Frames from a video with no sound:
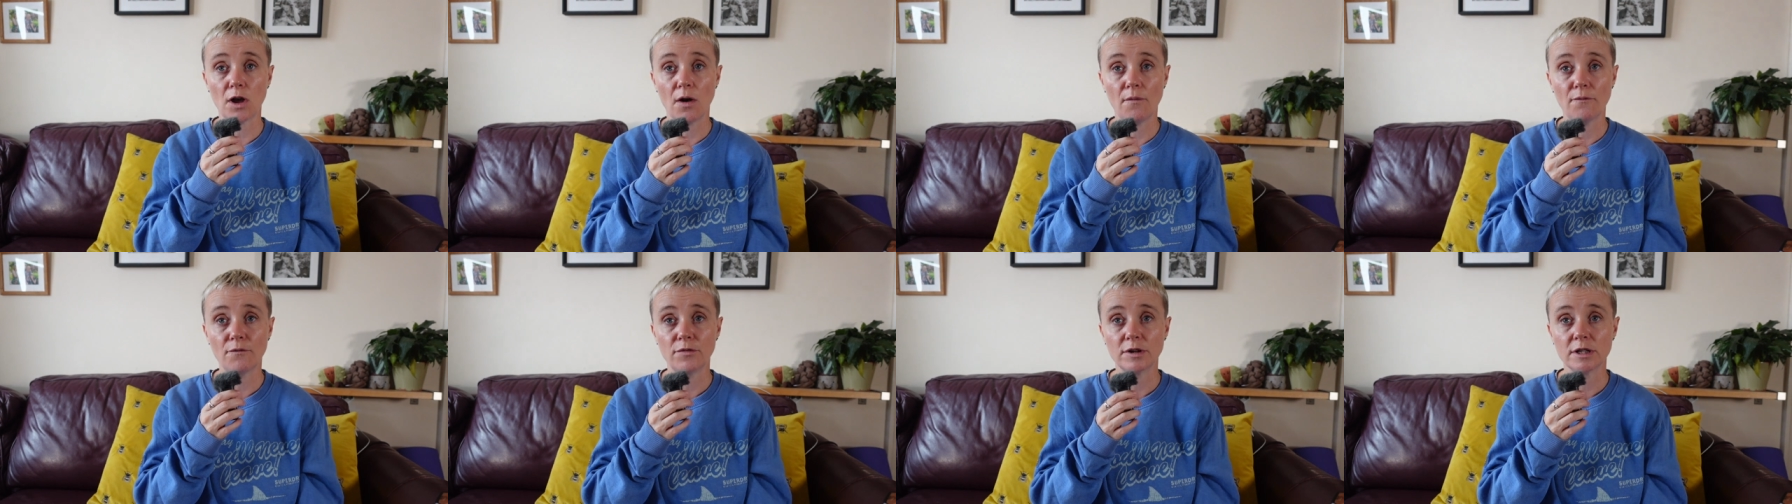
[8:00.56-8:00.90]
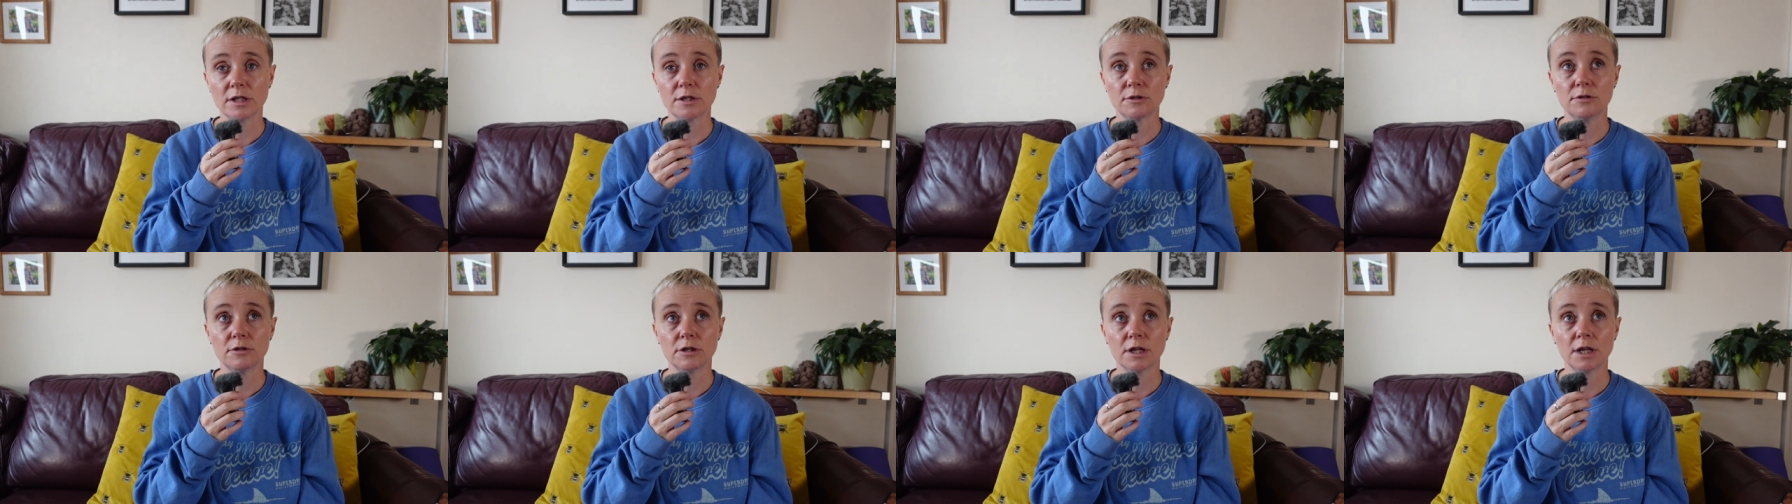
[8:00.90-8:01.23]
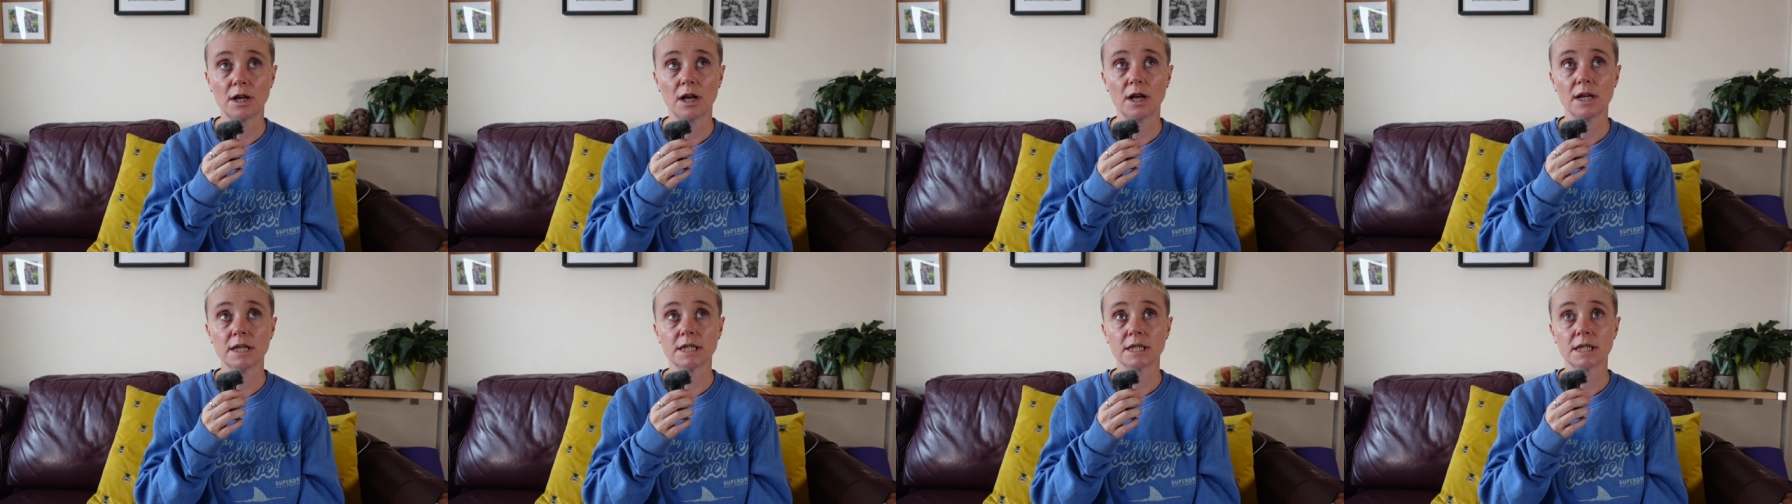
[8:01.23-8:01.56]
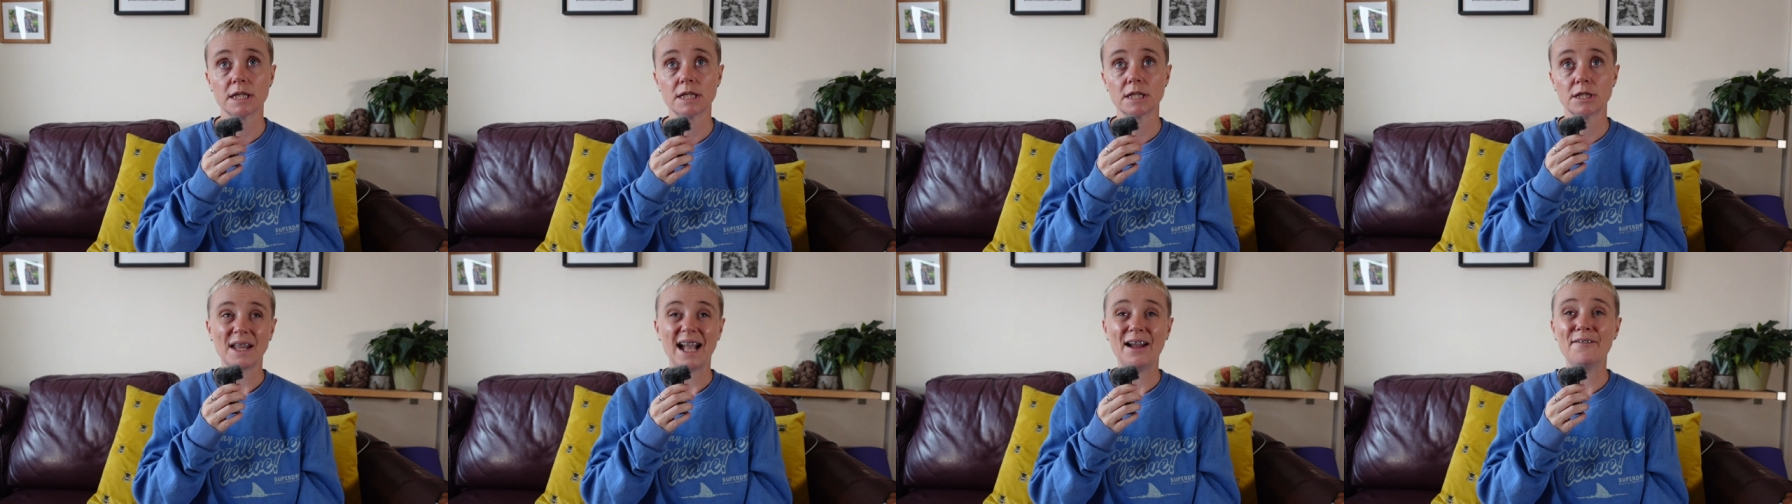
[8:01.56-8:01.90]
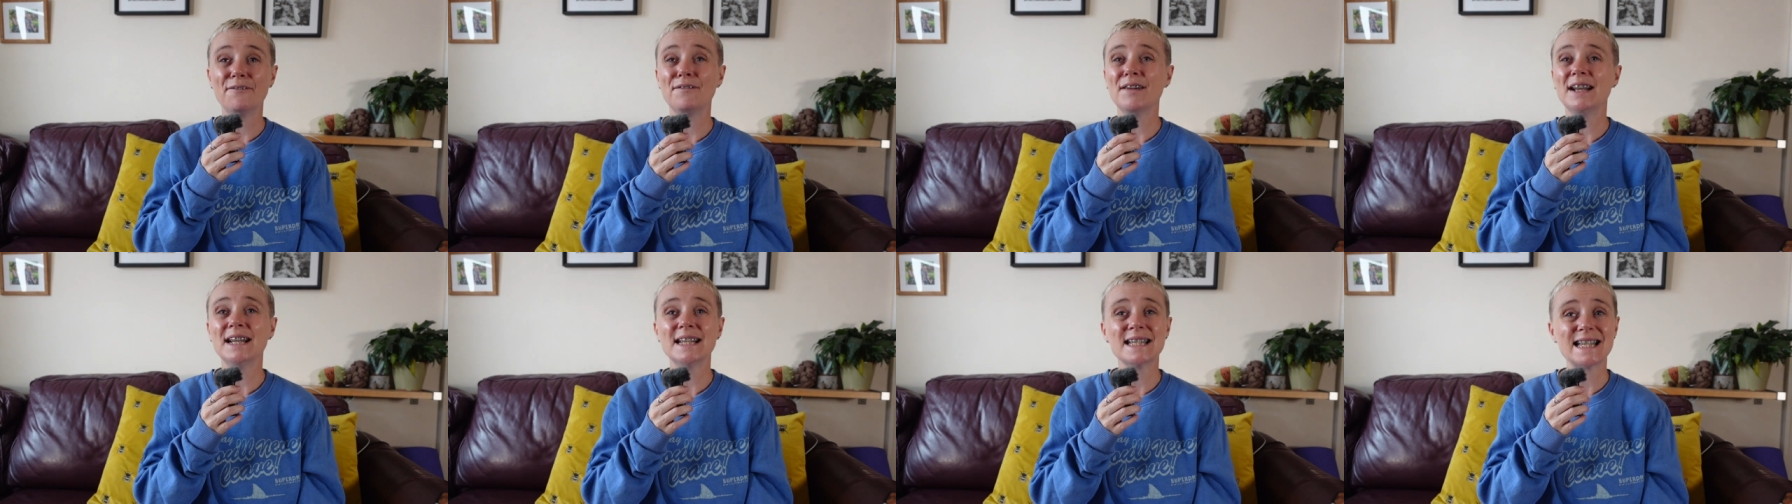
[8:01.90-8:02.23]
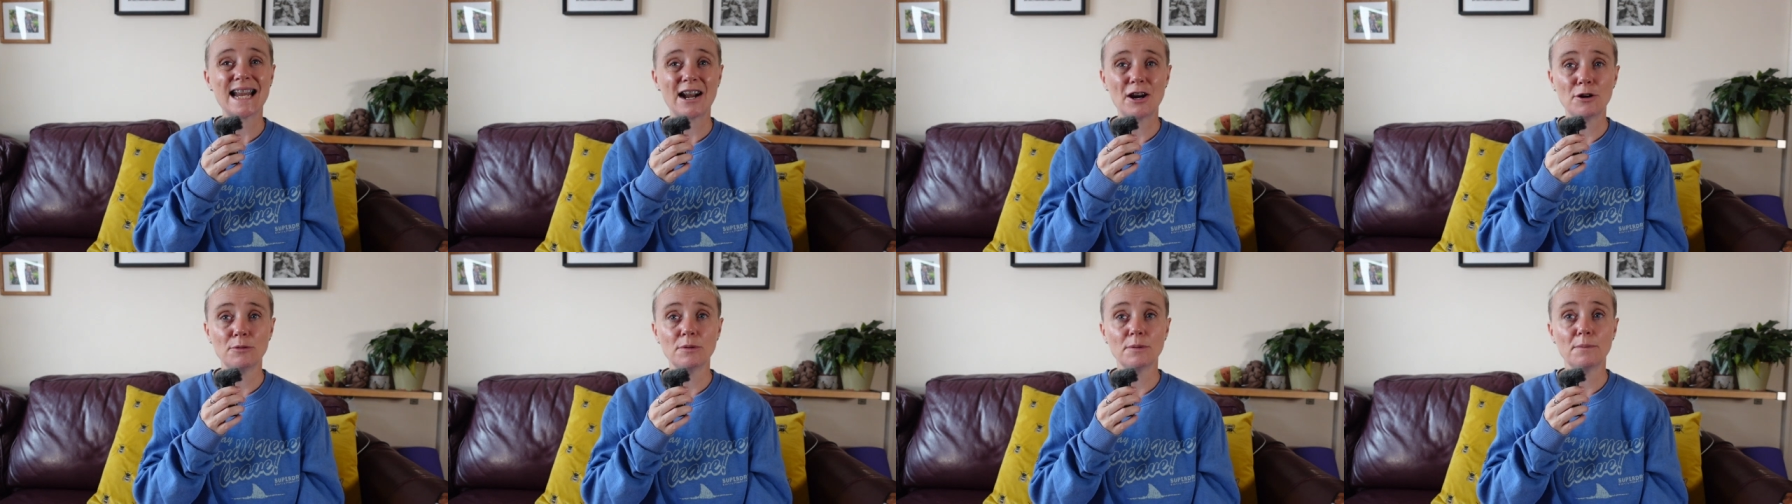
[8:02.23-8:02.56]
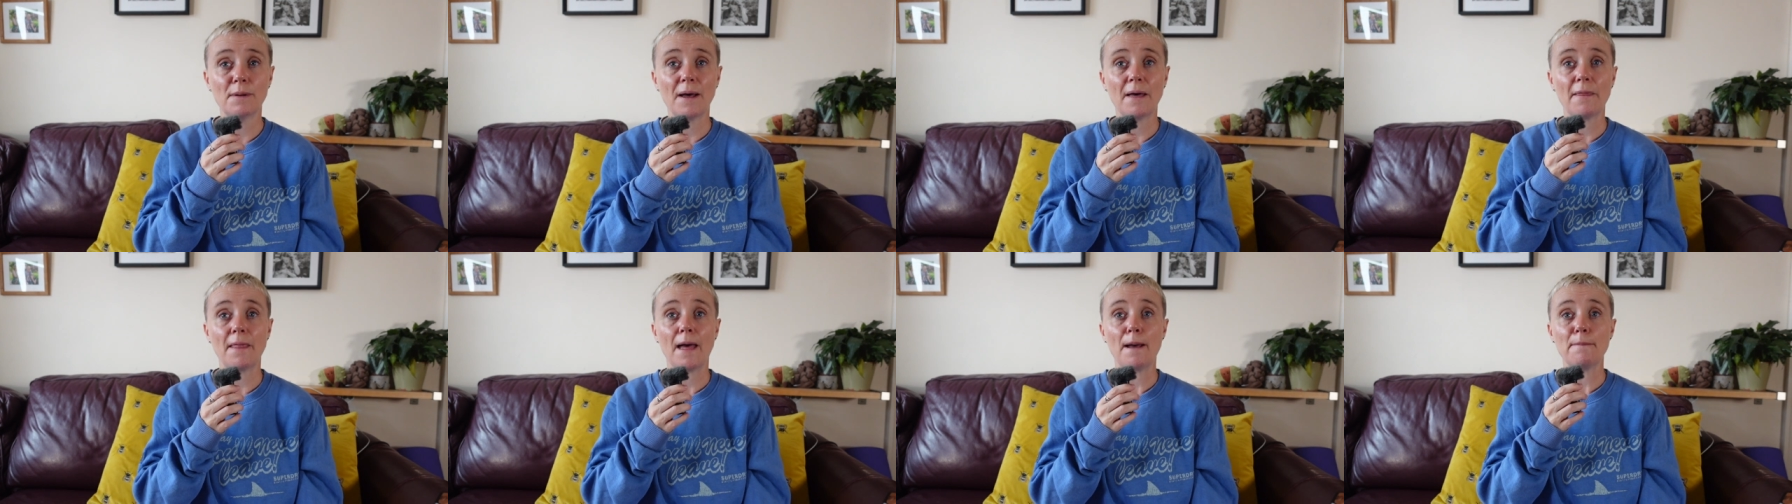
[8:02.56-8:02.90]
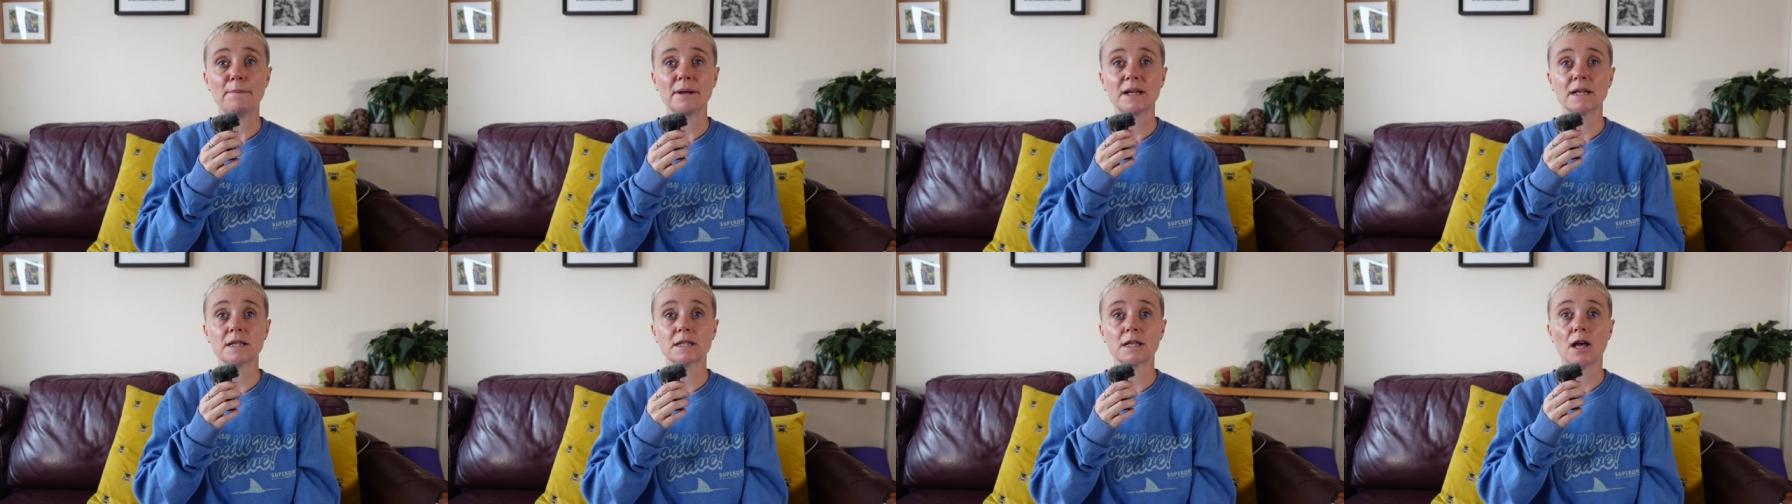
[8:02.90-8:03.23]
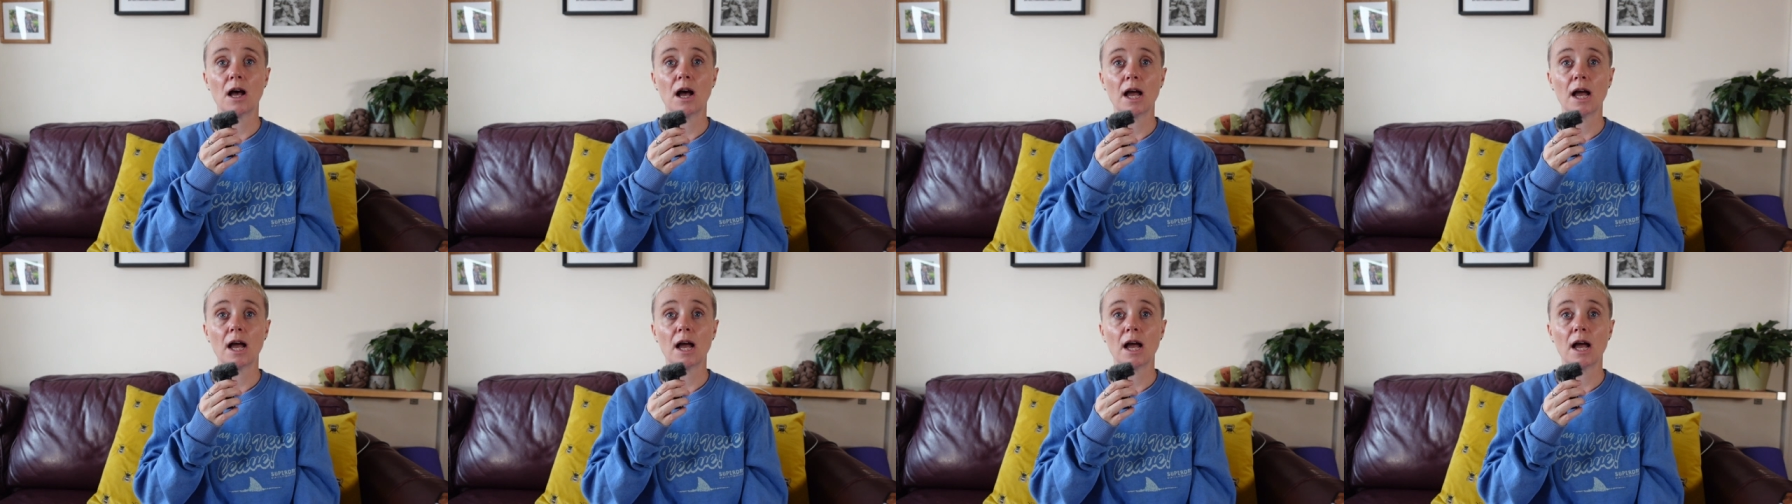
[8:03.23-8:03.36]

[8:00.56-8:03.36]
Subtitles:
conference organisers. I'm feeling terrible about that because